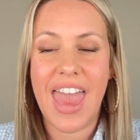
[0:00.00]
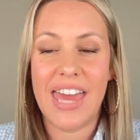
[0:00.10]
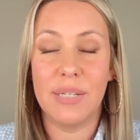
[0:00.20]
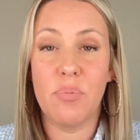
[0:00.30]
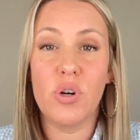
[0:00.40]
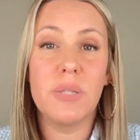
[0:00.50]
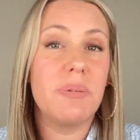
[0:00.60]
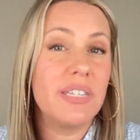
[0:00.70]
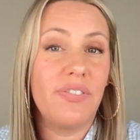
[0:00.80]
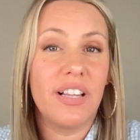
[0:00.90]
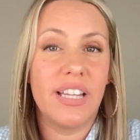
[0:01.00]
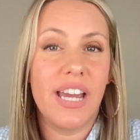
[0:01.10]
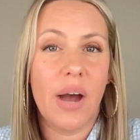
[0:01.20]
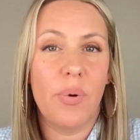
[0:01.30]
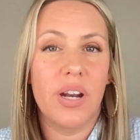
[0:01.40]
and more
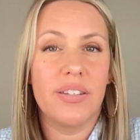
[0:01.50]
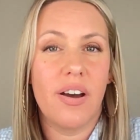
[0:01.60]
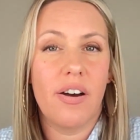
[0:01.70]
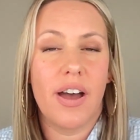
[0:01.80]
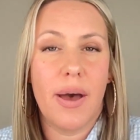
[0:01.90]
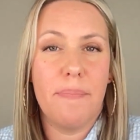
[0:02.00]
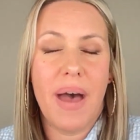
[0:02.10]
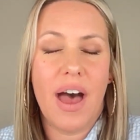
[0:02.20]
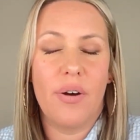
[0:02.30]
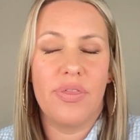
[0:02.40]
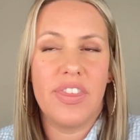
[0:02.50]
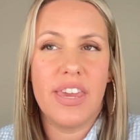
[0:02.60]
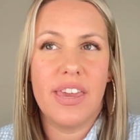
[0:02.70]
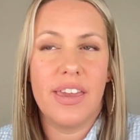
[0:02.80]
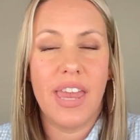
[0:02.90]
specifically, I want to talk about
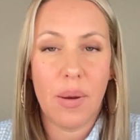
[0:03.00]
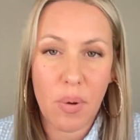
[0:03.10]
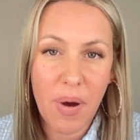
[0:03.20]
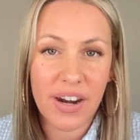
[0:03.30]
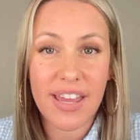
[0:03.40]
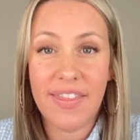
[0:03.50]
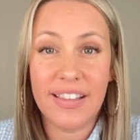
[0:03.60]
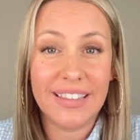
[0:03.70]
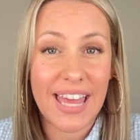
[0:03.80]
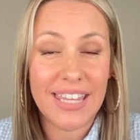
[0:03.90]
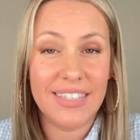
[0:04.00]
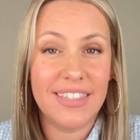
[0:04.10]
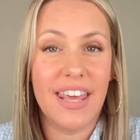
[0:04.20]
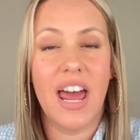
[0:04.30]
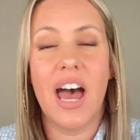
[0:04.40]
the camera body and the
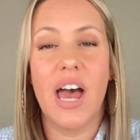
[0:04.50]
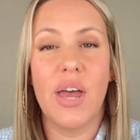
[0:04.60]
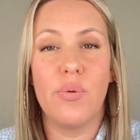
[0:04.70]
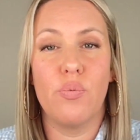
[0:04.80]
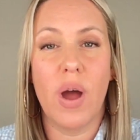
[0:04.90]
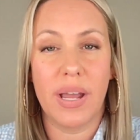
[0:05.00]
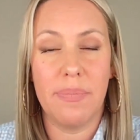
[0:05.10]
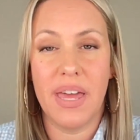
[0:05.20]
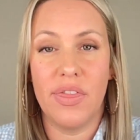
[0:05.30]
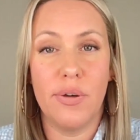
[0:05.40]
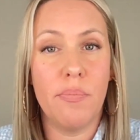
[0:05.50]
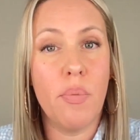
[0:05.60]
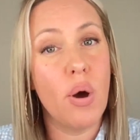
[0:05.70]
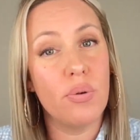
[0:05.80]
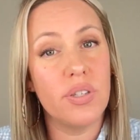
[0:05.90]
lens that I recommend the
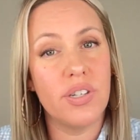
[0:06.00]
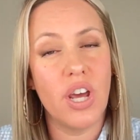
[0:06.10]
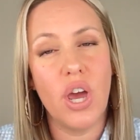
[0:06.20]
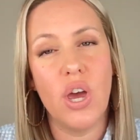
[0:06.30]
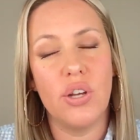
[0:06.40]
most